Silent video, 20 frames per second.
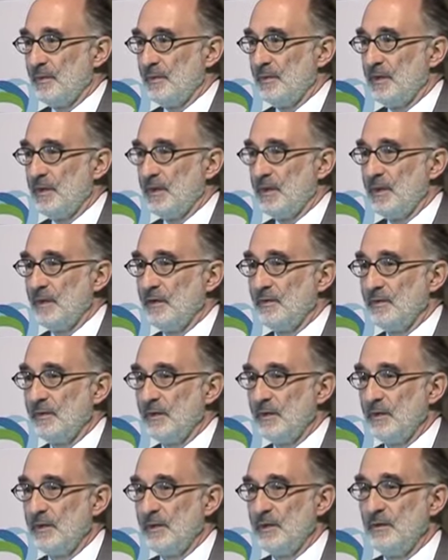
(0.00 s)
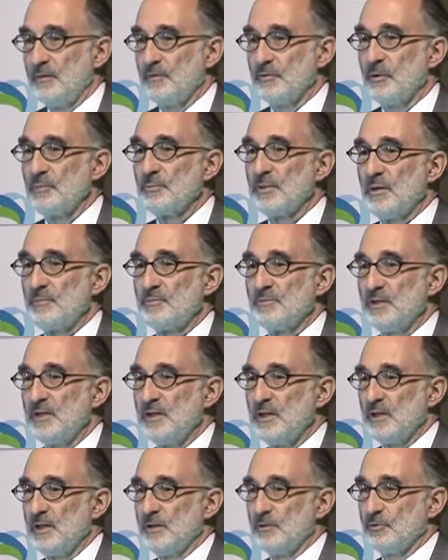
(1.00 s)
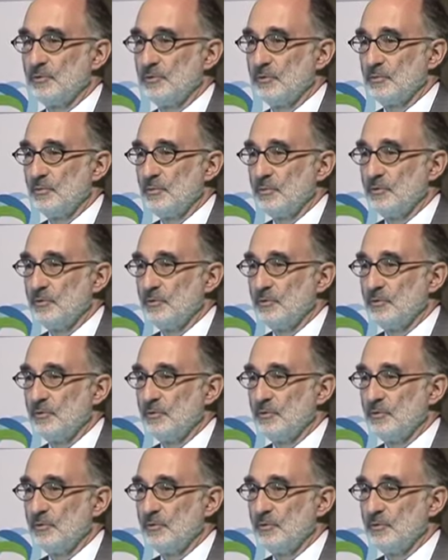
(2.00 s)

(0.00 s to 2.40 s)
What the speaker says: the sometimes tedious